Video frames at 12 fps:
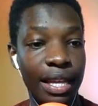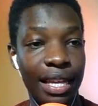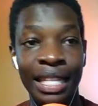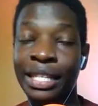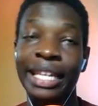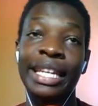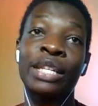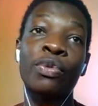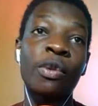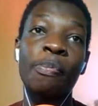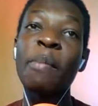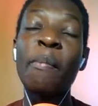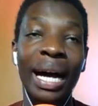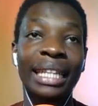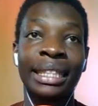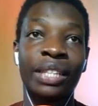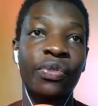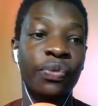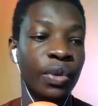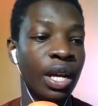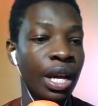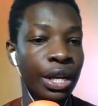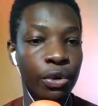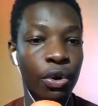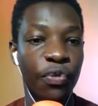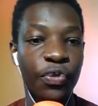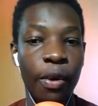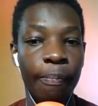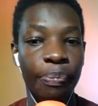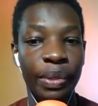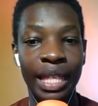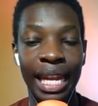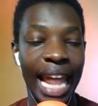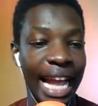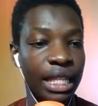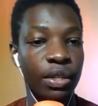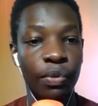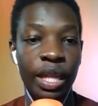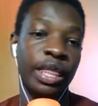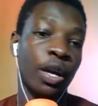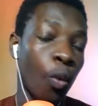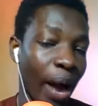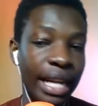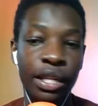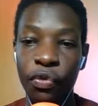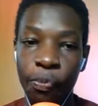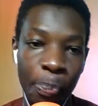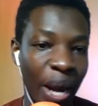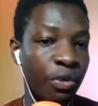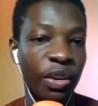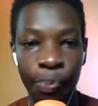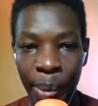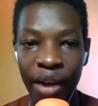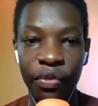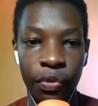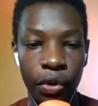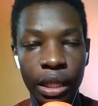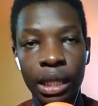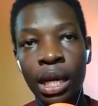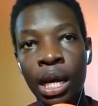it would be massive to go from the likes of the quality of Patrick Bamford